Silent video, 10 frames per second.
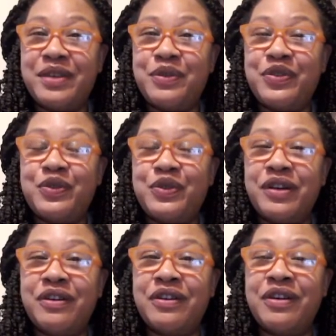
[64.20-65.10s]
with you at
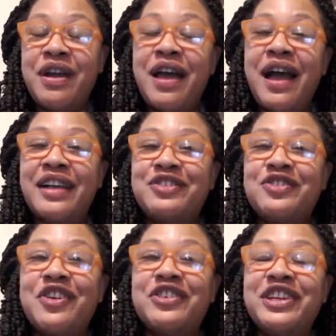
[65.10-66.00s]
all, I
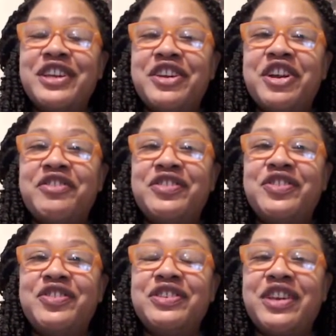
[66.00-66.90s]
strongly encourage you
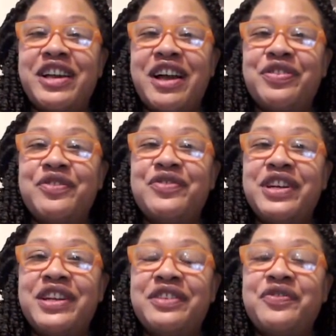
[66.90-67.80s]
to check out the
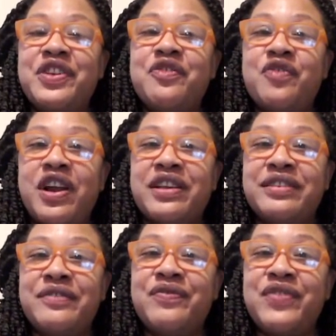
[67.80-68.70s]
readings for your
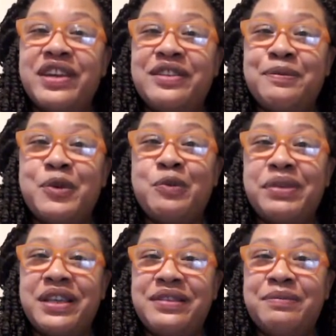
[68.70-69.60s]
rising, Venus, and moon
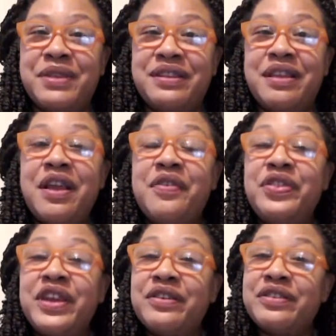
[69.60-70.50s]
placements.
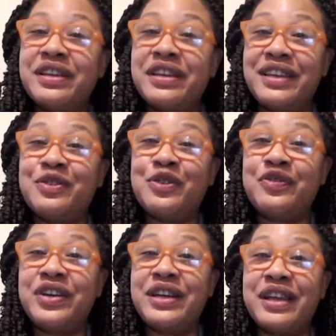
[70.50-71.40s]
There's a link to a
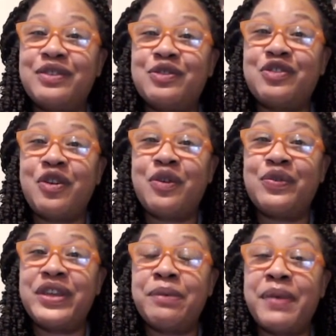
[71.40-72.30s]
free natal chart on
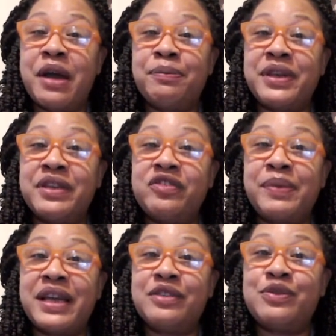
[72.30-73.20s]
the About page of my
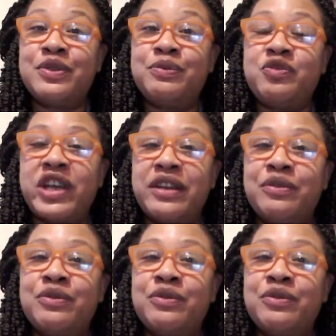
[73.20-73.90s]
YouTube channel.